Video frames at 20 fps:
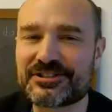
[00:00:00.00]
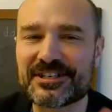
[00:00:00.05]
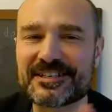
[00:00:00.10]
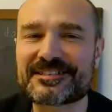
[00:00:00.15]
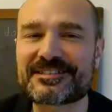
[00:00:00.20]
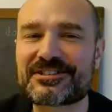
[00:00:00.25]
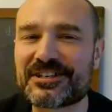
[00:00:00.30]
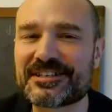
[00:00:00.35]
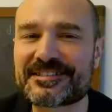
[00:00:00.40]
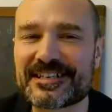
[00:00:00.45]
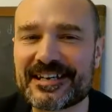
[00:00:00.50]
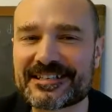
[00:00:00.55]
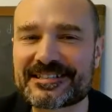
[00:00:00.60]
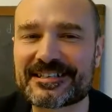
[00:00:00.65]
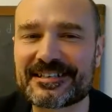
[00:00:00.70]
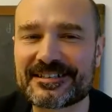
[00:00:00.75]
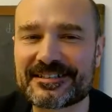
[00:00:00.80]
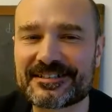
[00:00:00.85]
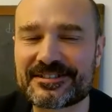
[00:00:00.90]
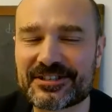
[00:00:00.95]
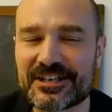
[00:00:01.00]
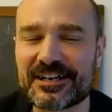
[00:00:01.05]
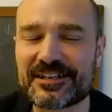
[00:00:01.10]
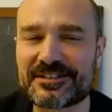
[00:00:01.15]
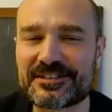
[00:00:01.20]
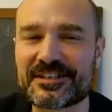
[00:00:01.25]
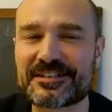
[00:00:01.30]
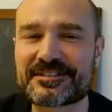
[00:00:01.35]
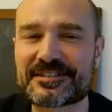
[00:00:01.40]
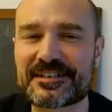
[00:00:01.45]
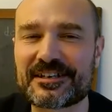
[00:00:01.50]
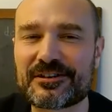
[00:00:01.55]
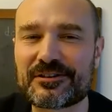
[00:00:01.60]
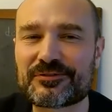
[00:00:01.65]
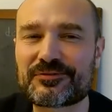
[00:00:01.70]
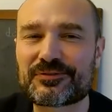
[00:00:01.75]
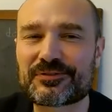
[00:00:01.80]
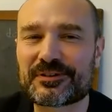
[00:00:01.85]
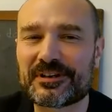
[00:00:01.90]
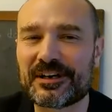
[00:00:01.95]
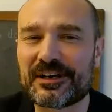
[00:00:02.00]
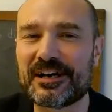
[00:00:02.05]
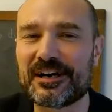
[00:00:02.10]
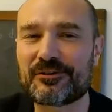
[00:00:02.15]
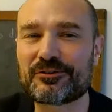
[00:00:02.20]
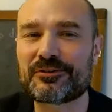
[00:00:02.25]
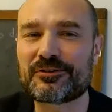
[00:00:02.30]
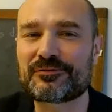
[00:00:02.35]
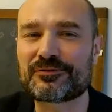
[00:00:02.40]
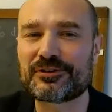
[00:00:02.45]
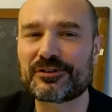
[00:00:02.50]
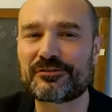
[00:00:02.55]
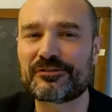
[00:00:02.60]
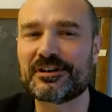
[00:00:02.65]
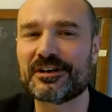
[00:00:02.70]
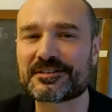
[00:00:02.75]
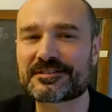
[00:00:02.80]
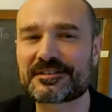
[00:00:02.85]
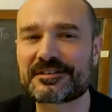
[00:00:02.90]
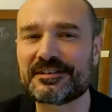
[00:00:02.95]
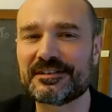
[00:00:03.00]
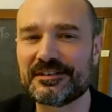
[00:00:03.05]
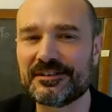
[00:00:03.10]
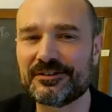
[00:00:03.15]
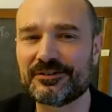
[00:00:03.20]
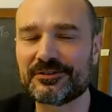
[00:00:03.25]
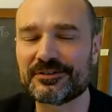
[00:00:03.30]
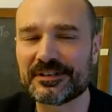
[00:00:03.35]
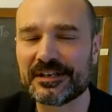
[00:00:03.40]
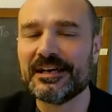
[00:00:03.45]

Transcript: just out of curiosity,